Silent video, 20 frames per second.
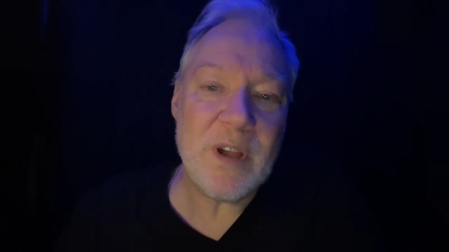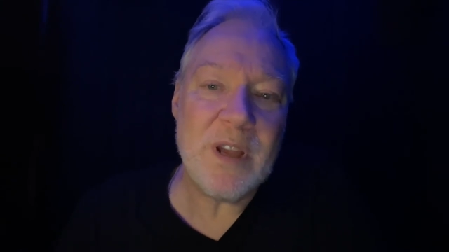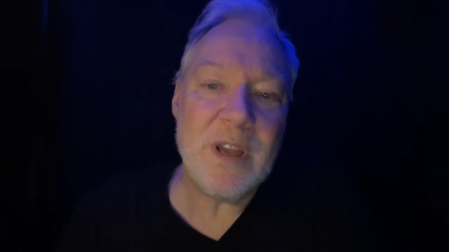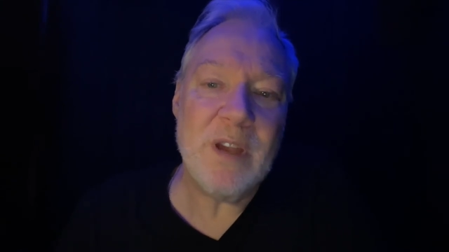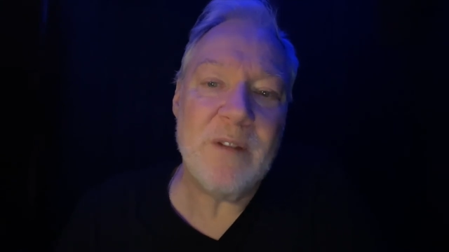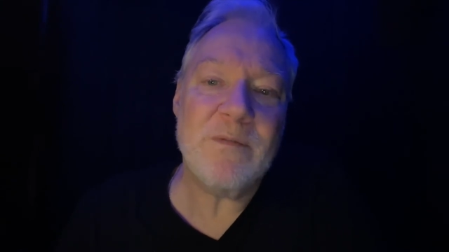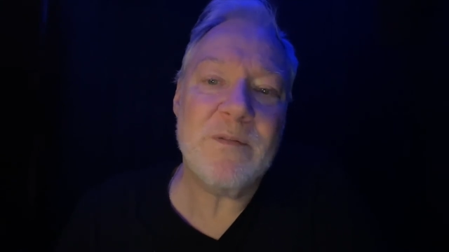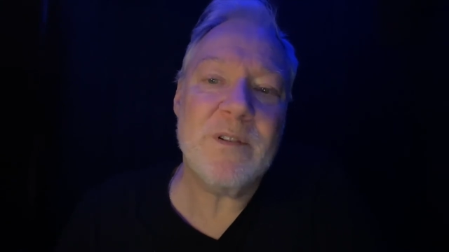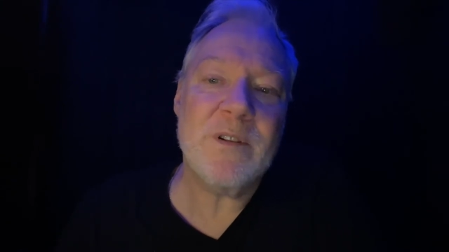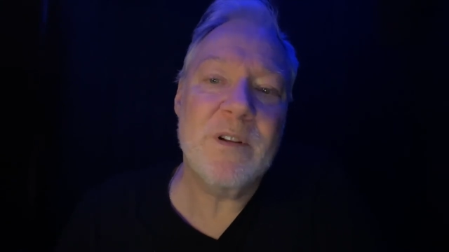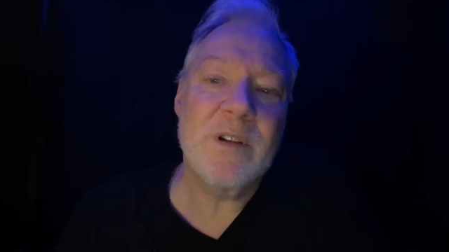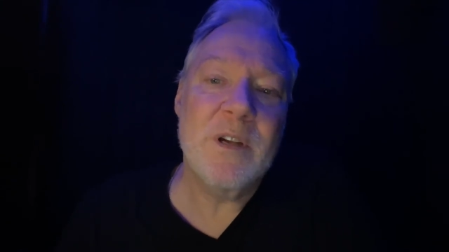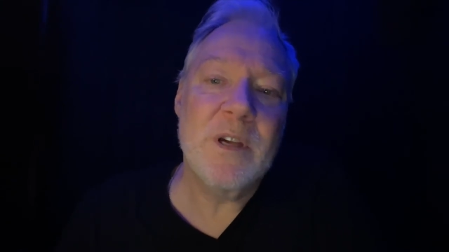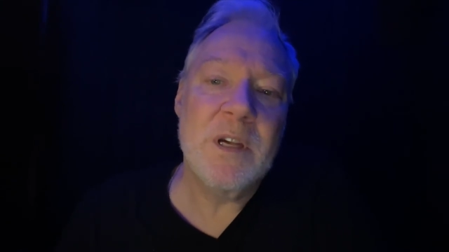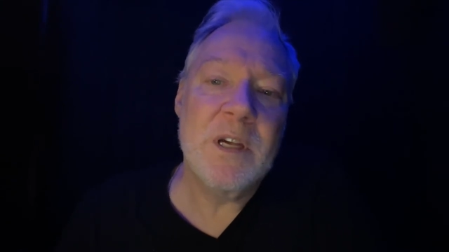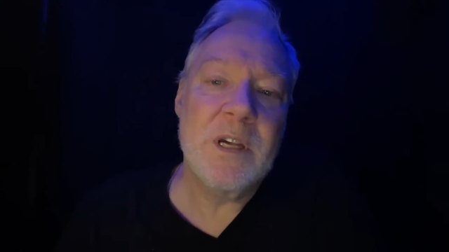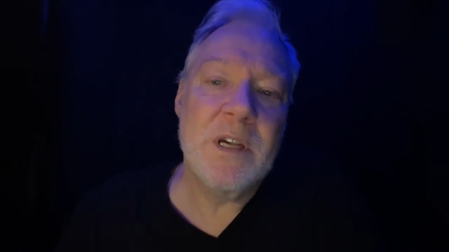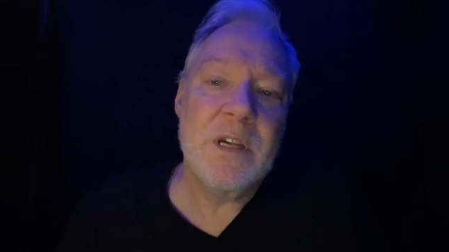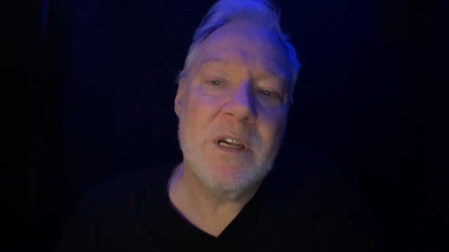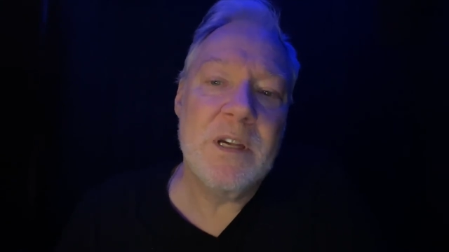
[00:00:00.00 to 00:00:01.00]
gift,
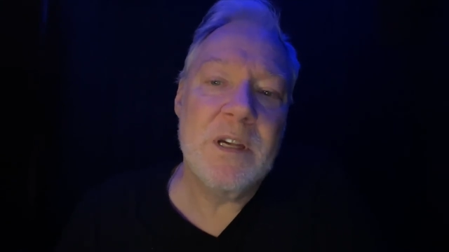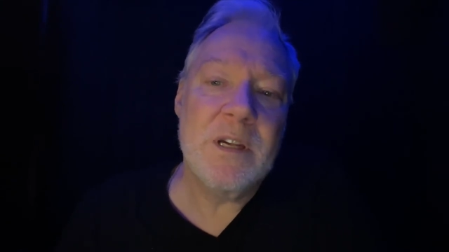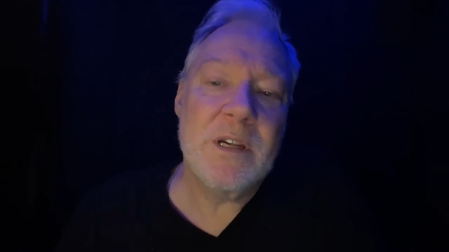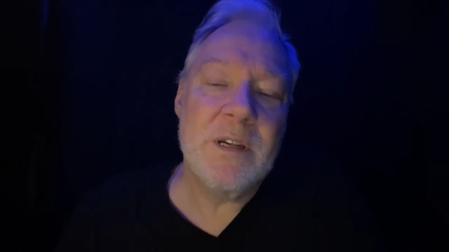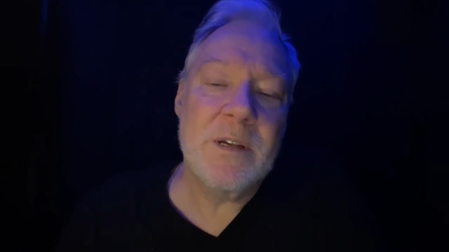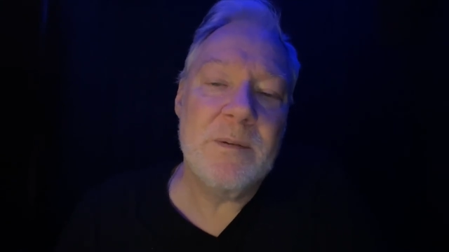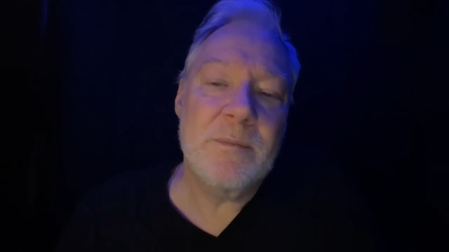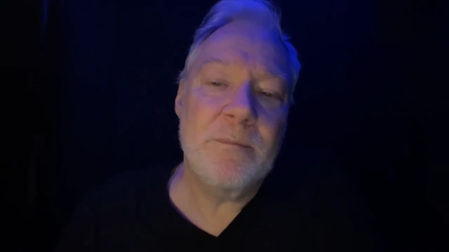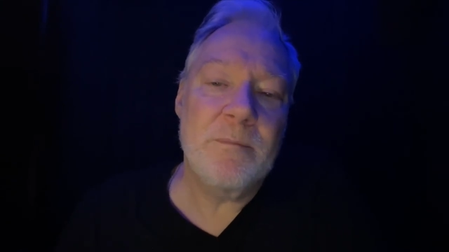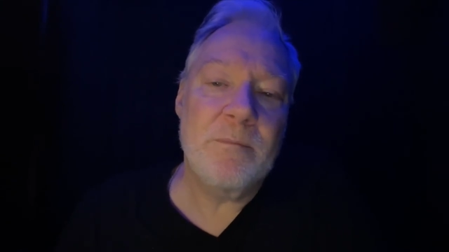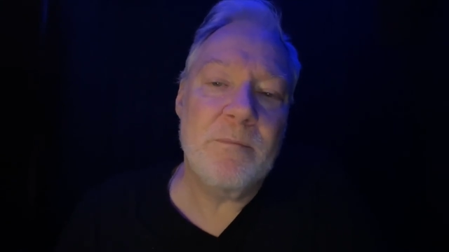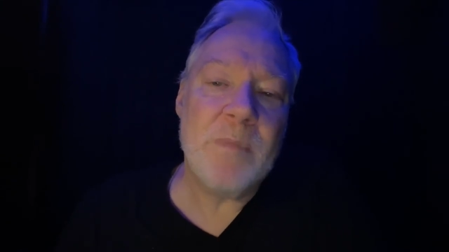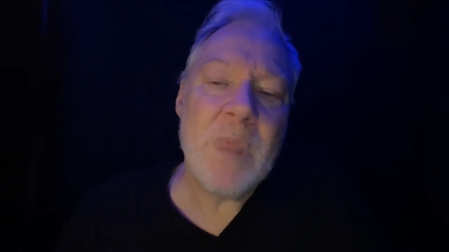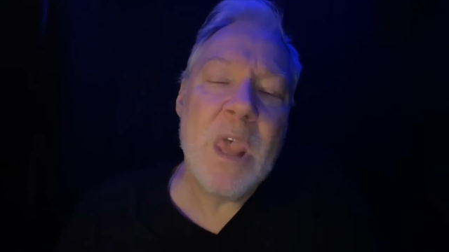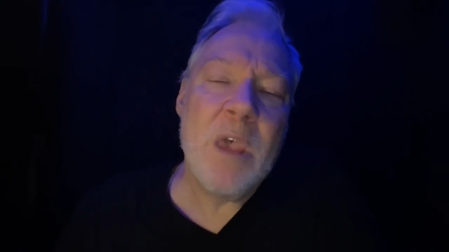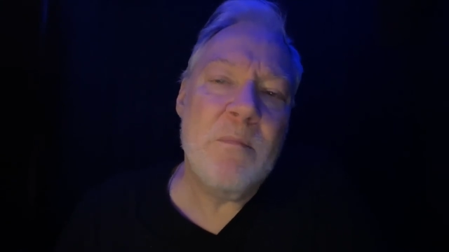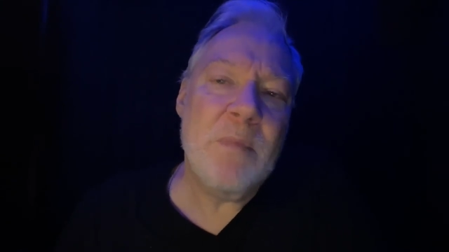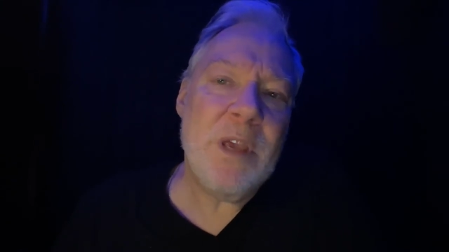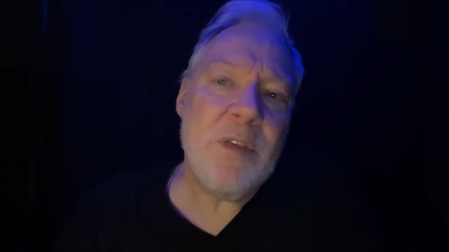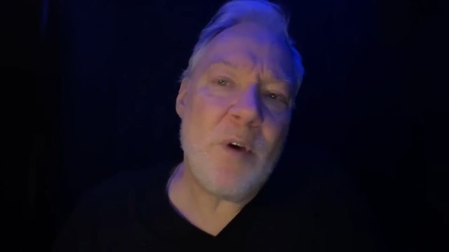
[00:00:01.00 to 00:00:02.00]

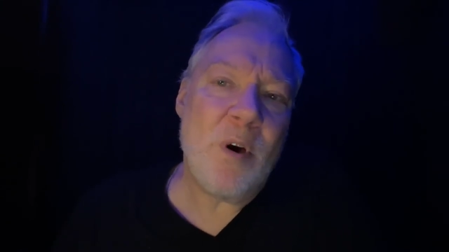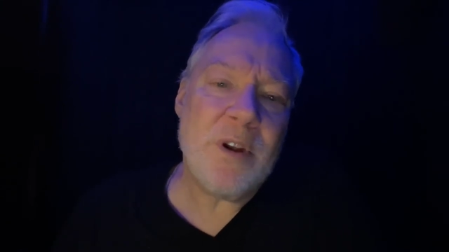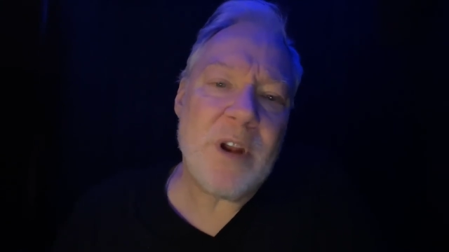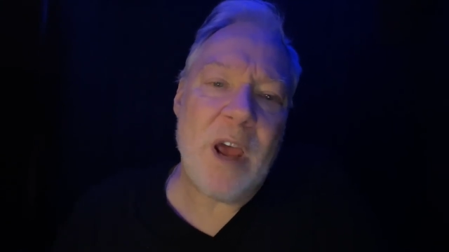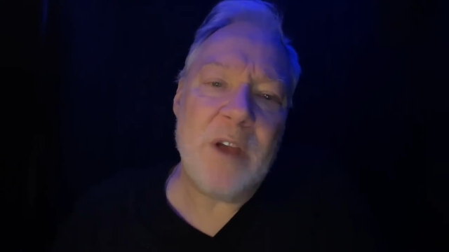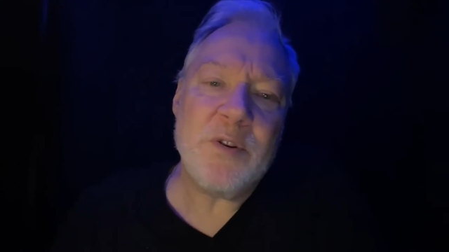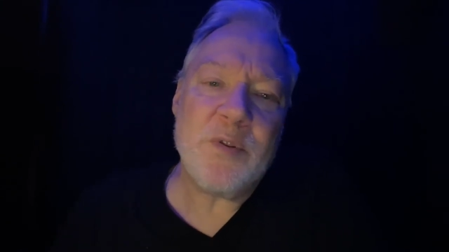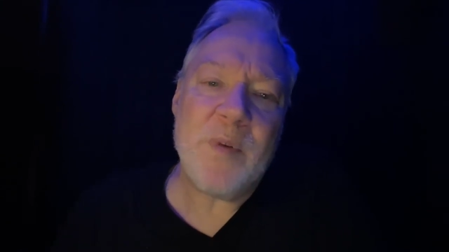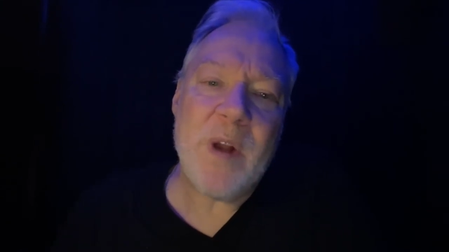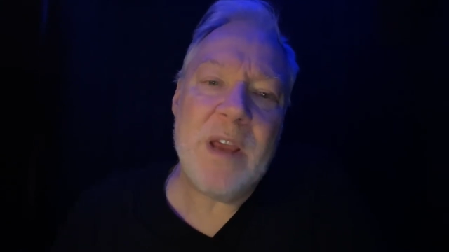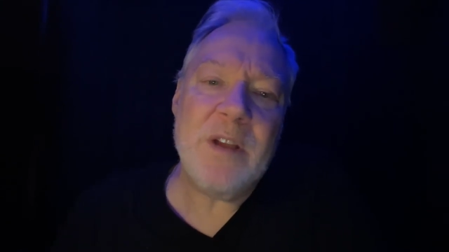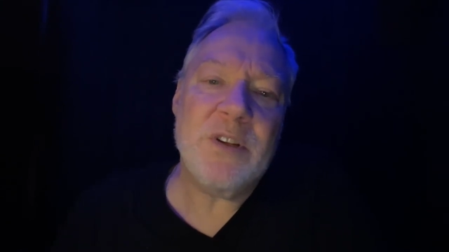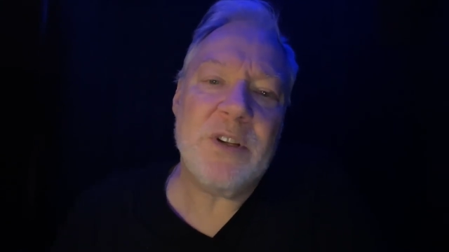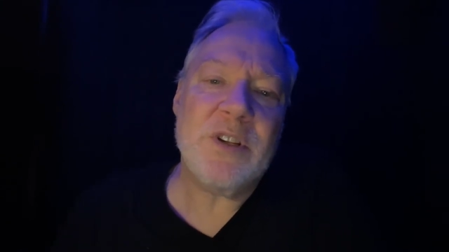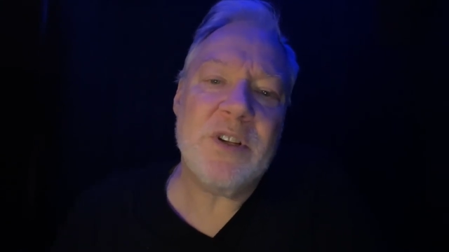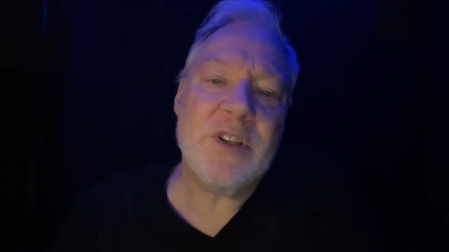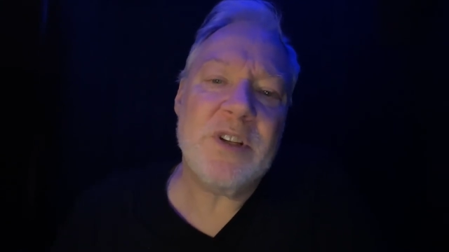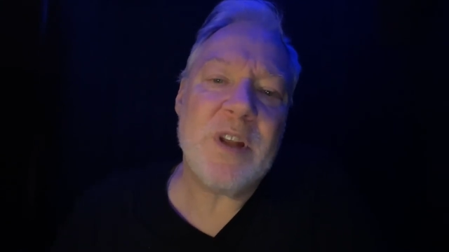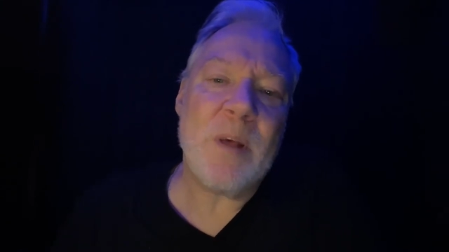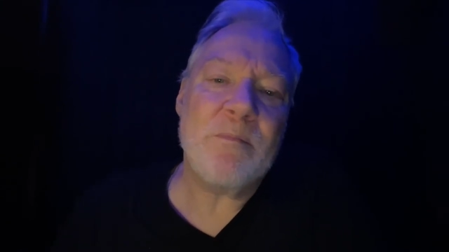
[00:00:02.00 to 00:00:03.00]
methought I
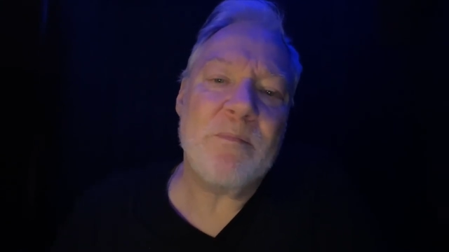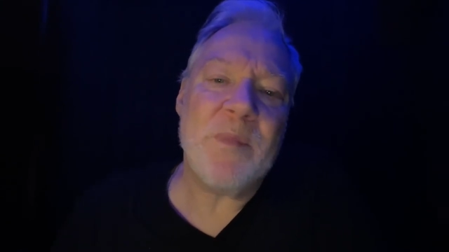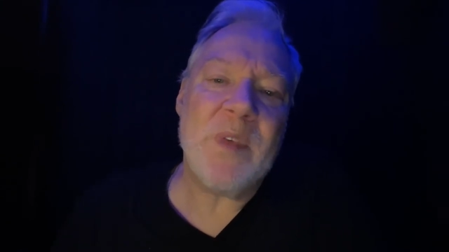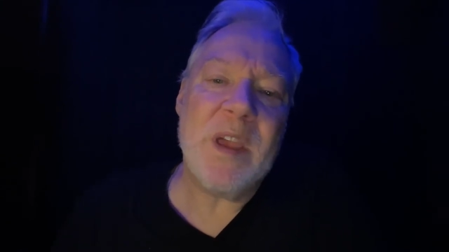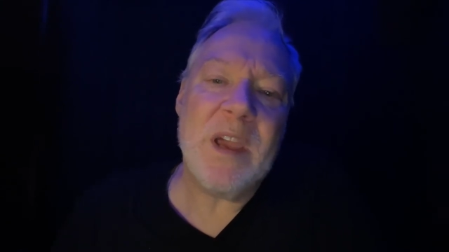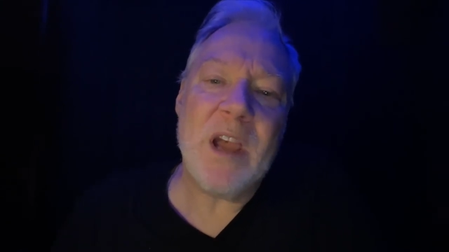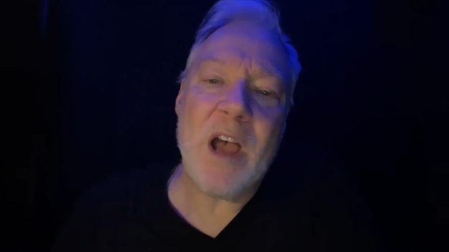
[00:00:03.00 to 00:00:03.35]
traced something